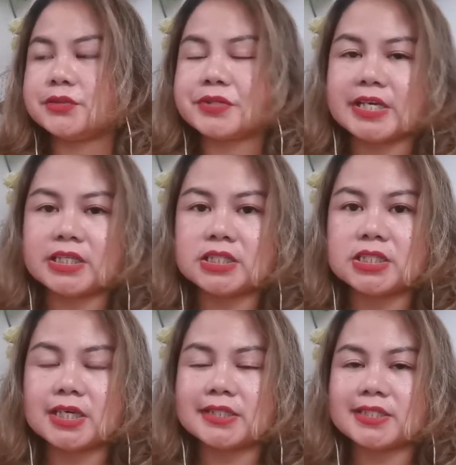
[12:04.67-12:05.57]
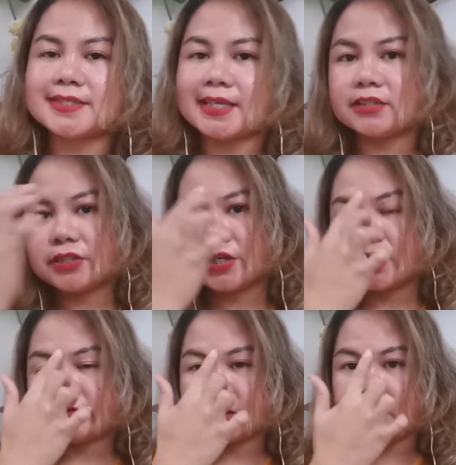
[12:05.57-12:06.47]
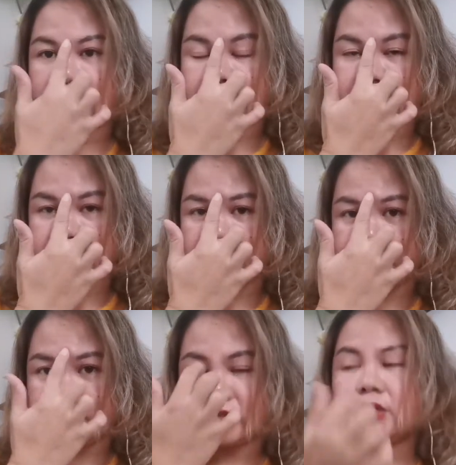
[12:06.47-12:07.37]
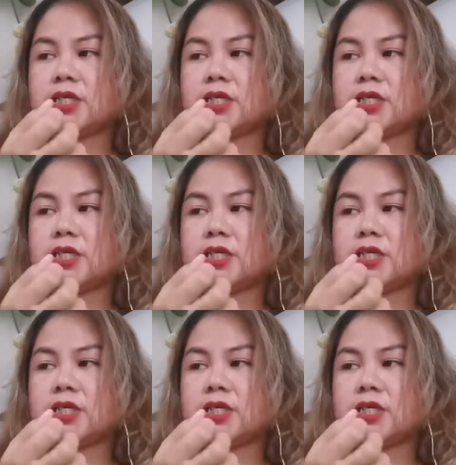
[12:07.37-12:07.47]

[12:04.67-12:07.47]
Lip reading: red at the center of their eyebrows